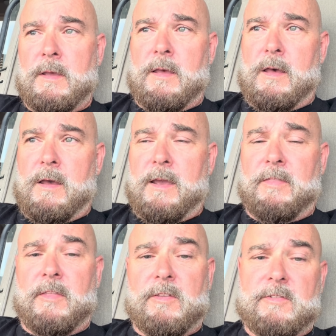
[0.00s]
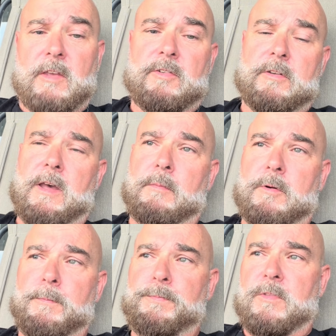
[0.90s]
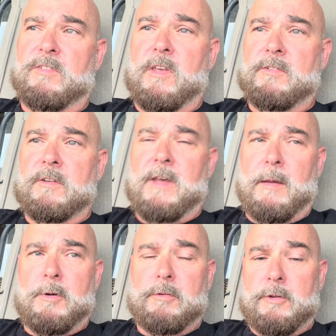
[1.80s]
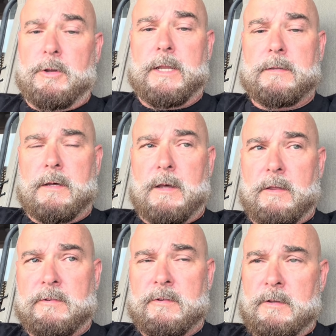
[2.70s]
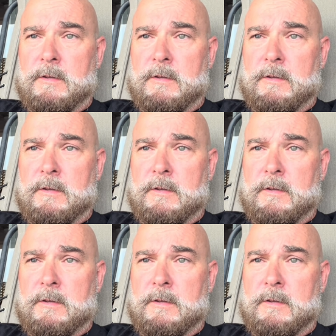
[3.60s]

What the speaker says: and then the session timer. The session timer is unique to us.